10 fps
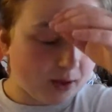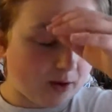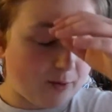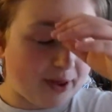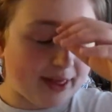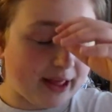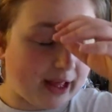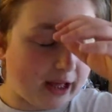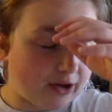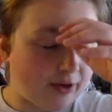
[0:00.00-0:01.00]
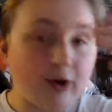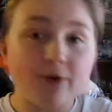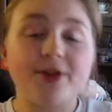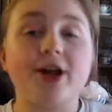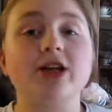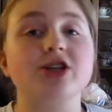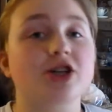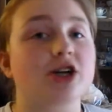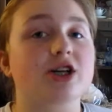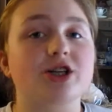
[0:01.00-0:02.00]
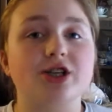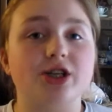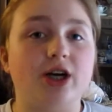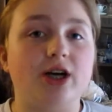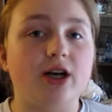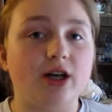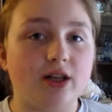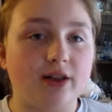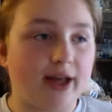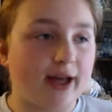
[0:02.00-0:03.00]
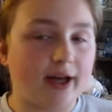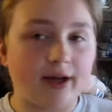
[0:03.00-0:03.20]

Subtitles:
we see a Greek Orthodox church, like,